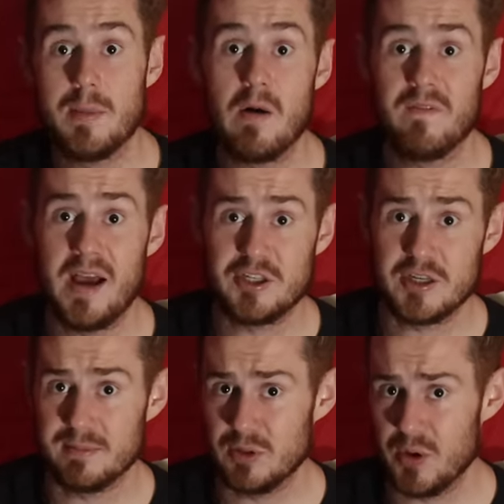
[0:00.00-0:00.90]
about
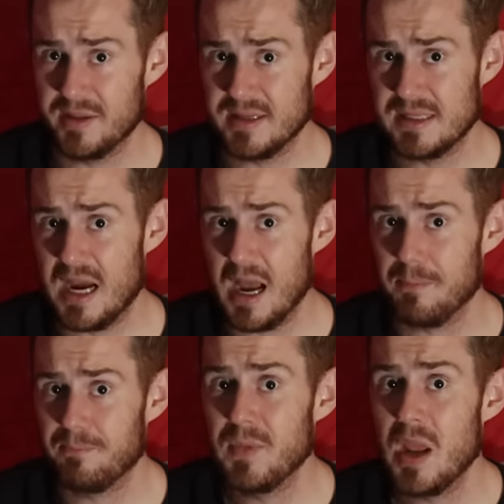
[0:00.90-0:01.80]
fascism during this
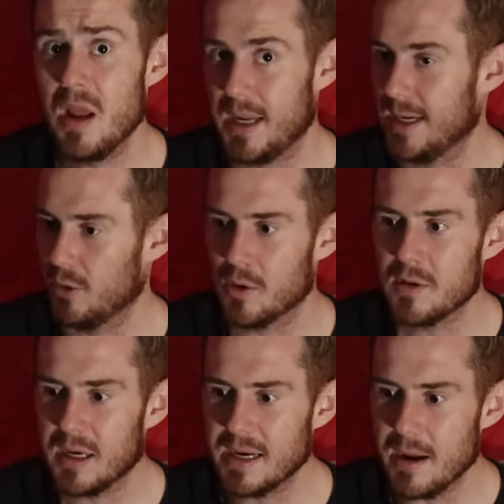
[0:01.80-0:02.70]
time. It
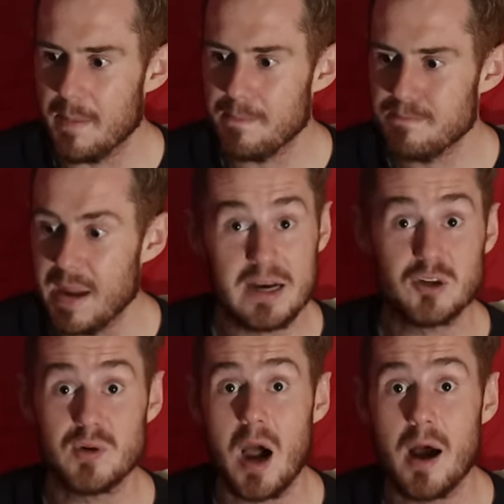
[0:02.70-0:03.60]
looked like a
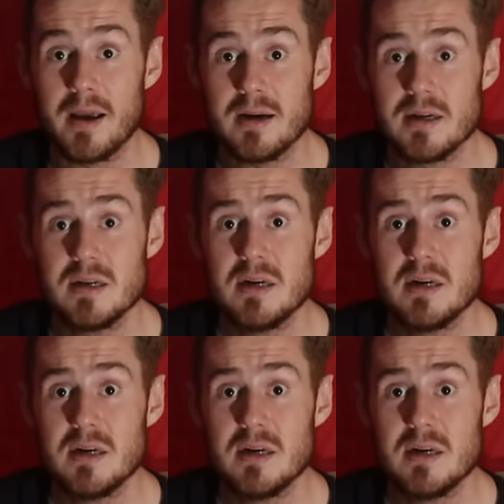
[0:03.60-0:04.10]
patriotic,